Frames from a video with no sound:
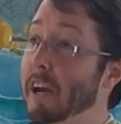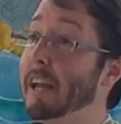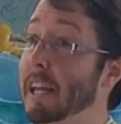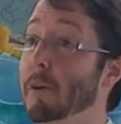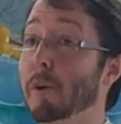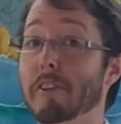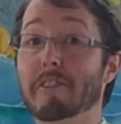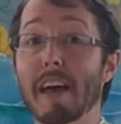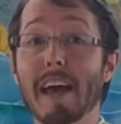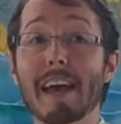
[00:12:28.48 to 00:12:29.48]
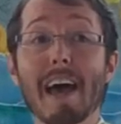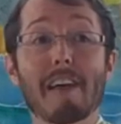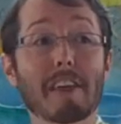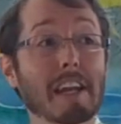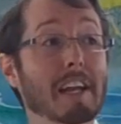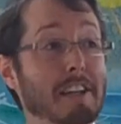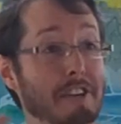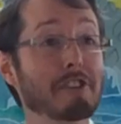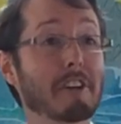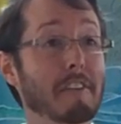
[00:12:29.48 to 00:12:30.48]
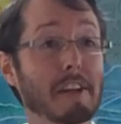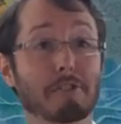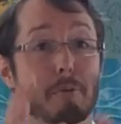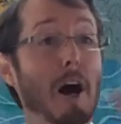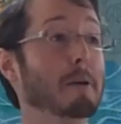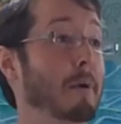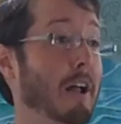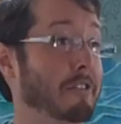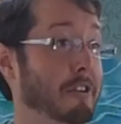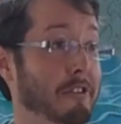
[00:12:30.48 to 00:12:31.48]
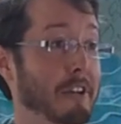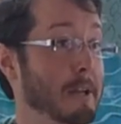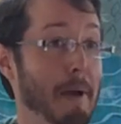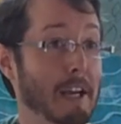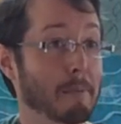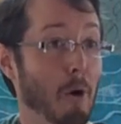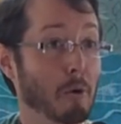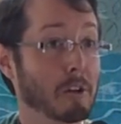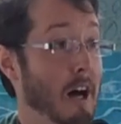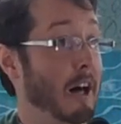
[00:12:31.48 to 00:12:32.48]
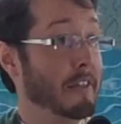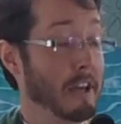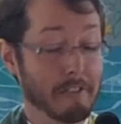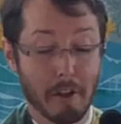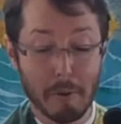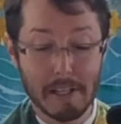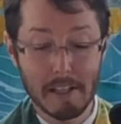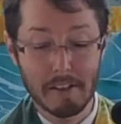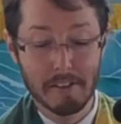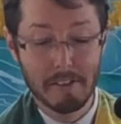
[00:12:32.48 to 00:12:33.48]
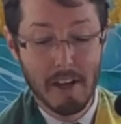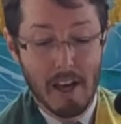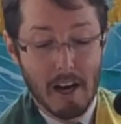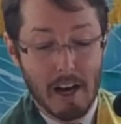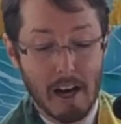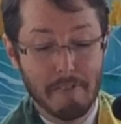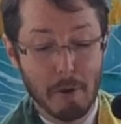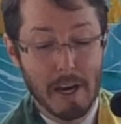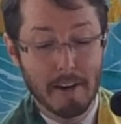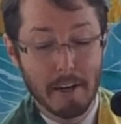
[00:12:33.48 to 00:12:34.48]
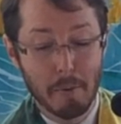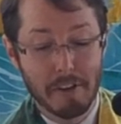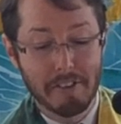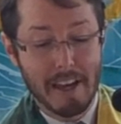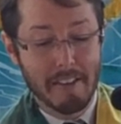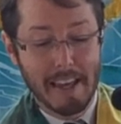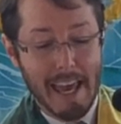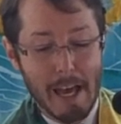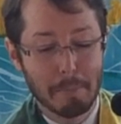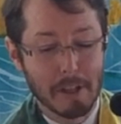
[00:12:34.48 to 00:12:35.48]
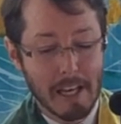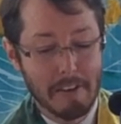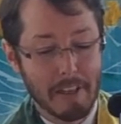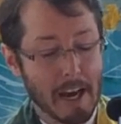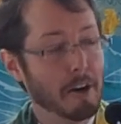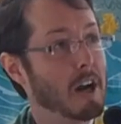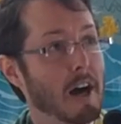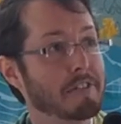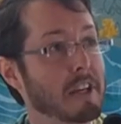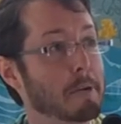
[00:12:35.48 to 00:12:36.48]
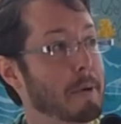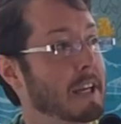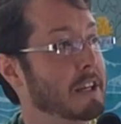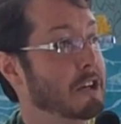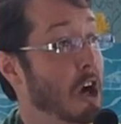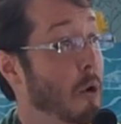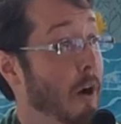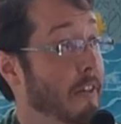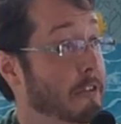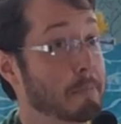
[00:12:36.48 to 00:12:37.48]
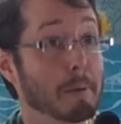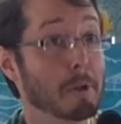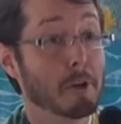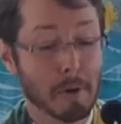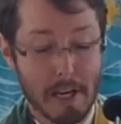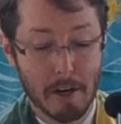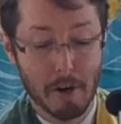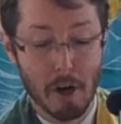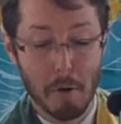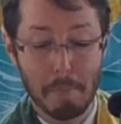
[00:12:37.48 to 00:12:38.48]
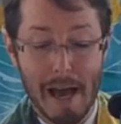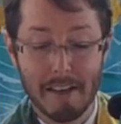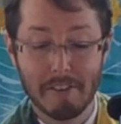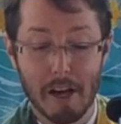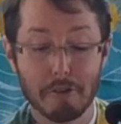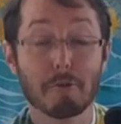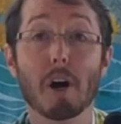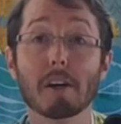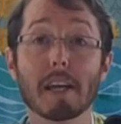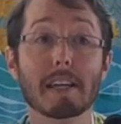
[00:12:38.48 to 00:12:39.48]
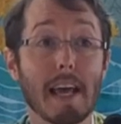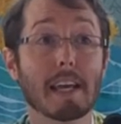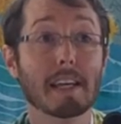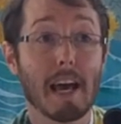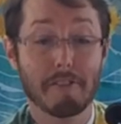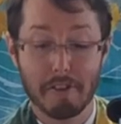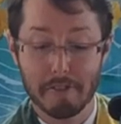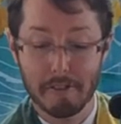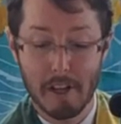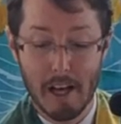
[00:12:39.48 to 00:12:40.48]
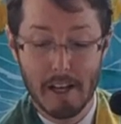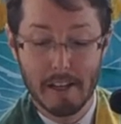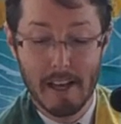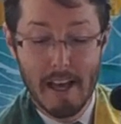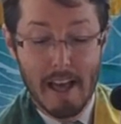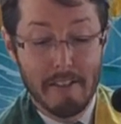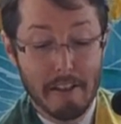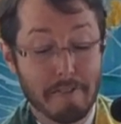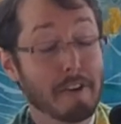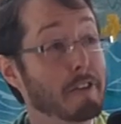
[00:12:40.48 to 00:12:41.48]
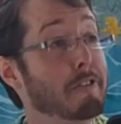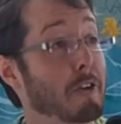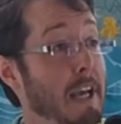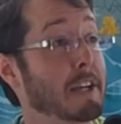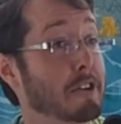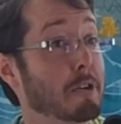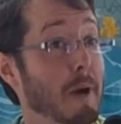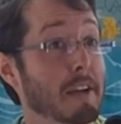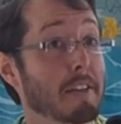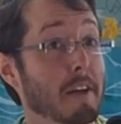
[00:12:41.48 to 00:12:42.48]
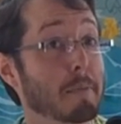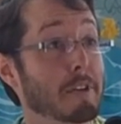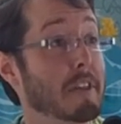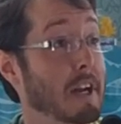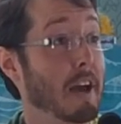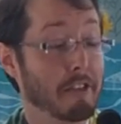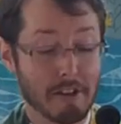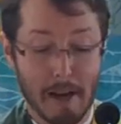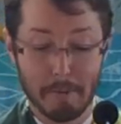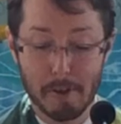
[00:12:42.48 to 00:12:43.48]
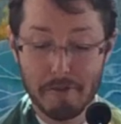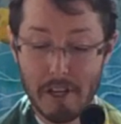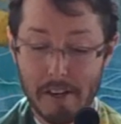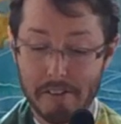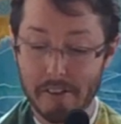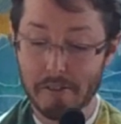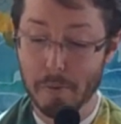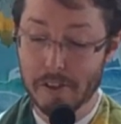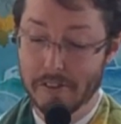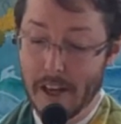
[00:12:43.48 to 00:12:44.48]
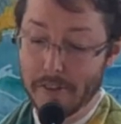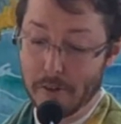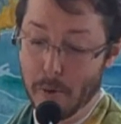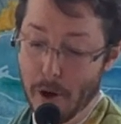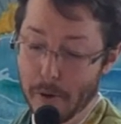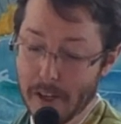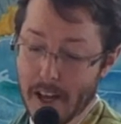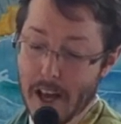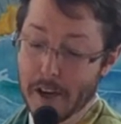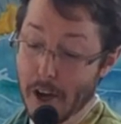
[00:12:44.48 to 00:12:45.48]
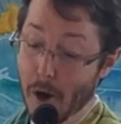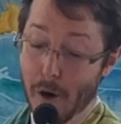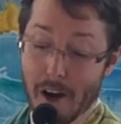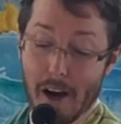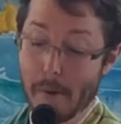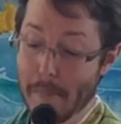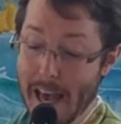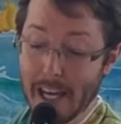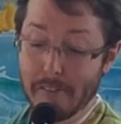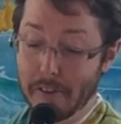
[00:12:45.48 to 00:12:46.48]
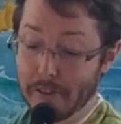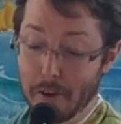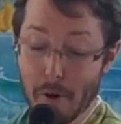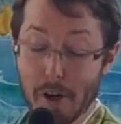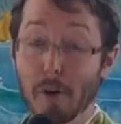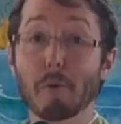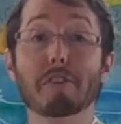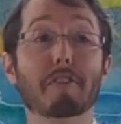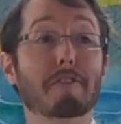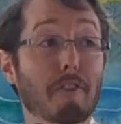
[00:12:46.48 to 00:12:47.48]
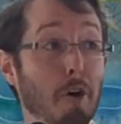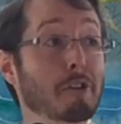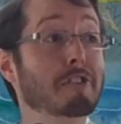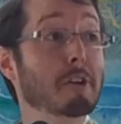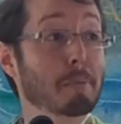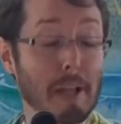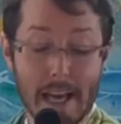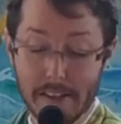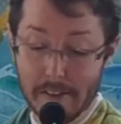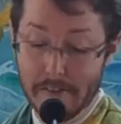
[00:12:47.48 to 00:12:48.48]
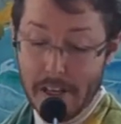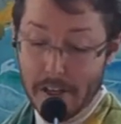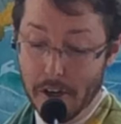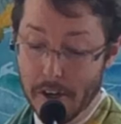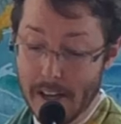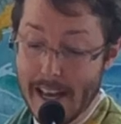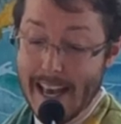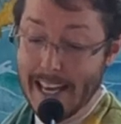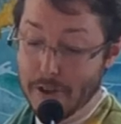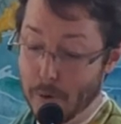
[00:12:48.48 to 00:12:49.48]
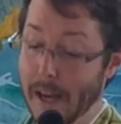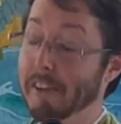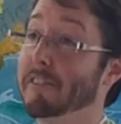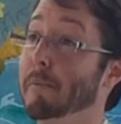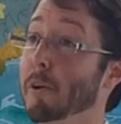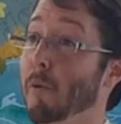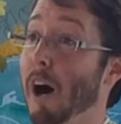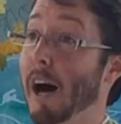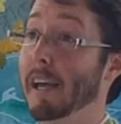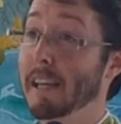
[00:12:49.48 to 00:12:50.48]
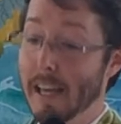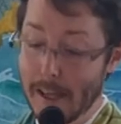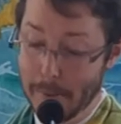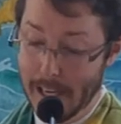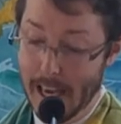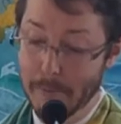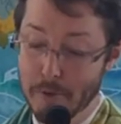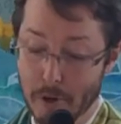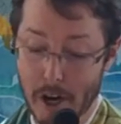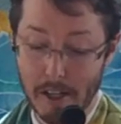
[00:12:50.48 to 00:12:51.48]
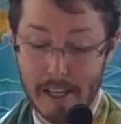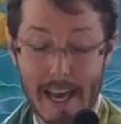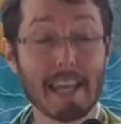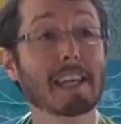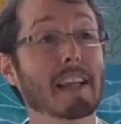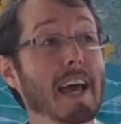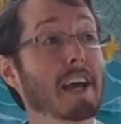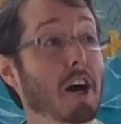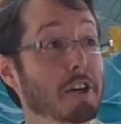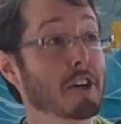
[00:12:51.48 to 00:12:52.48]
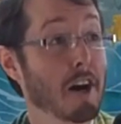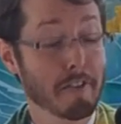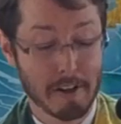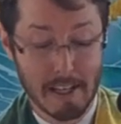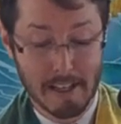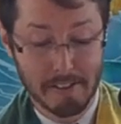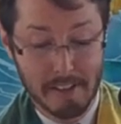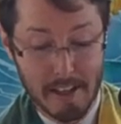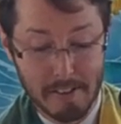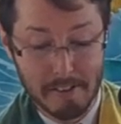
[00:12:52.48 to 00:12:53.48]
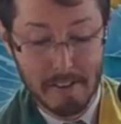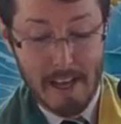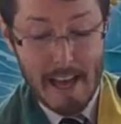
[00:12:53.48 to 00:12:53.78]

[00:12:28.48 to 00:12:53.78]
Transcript: hear anyone say that in addition to these rock monsters that he made up whole cloth, even though he didn't, uh, if you hear anyone saying they can't believe that Aronofsky depicted Noah, this biblical hero, passed out drunk and naked after the flood, then feel free to direct them to the ninth chapter of Genesis, which says, quote, Noah, a man of the soil, was the first to plant a vineyard. He drank some of the wine, he became drunk, and he lay uncovered in his tent.